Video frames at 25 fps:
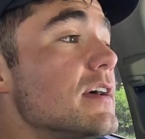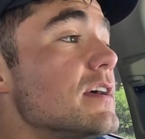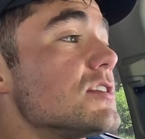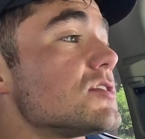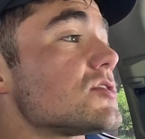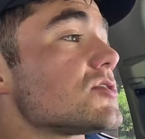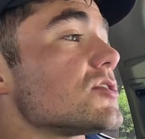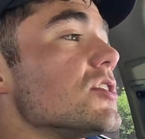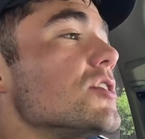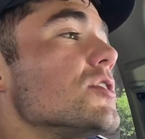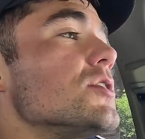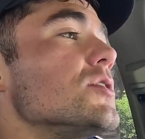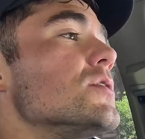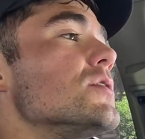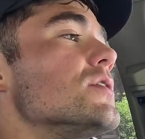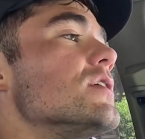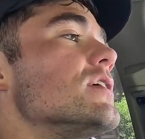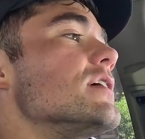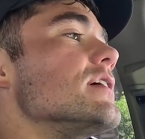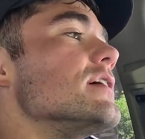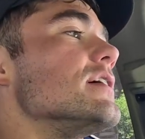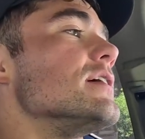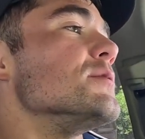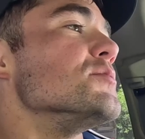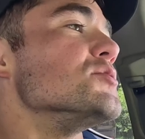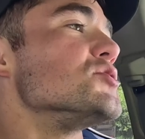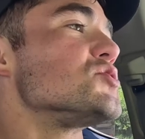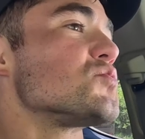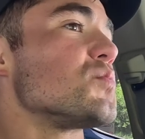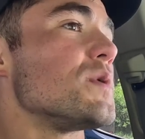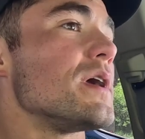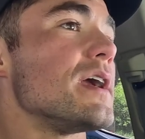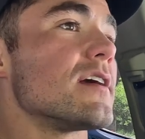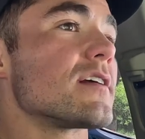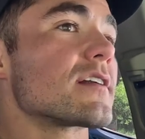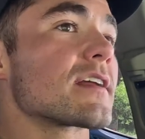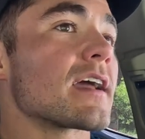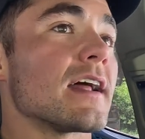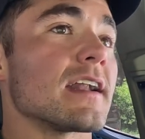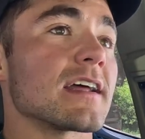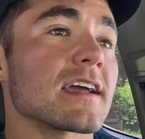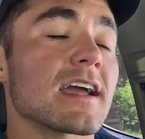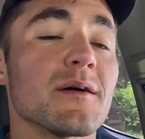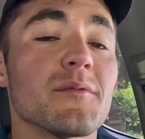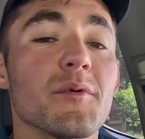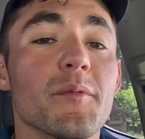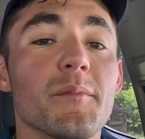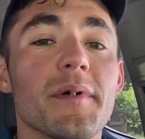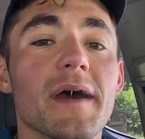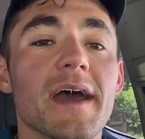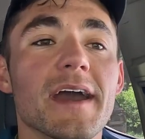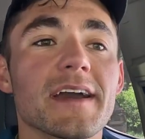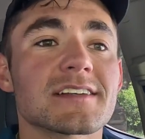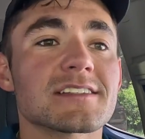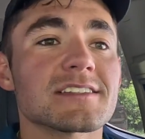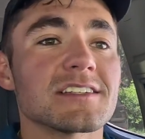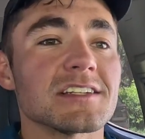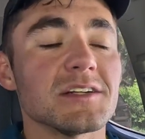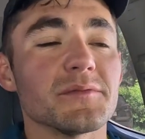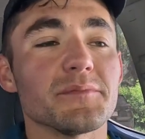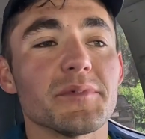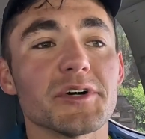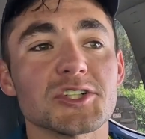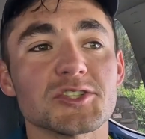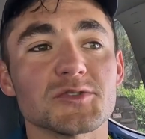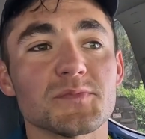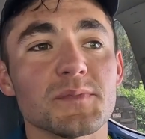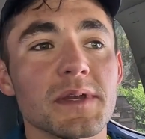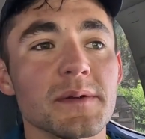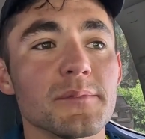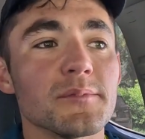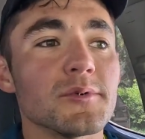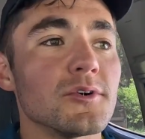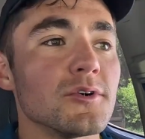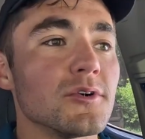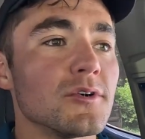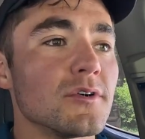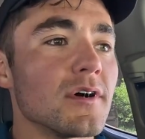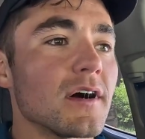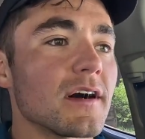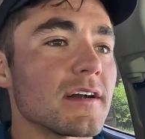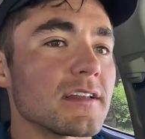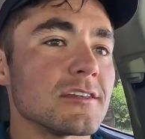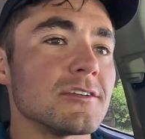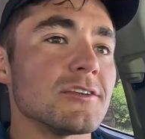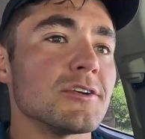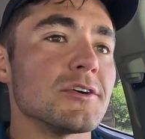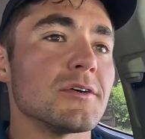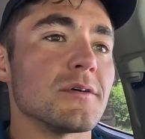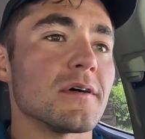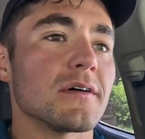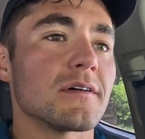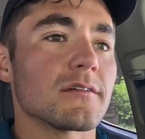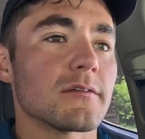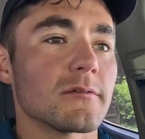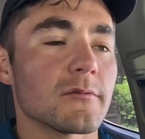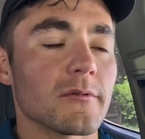So it was weird kind of coming back, seeing a bunch of people, you know,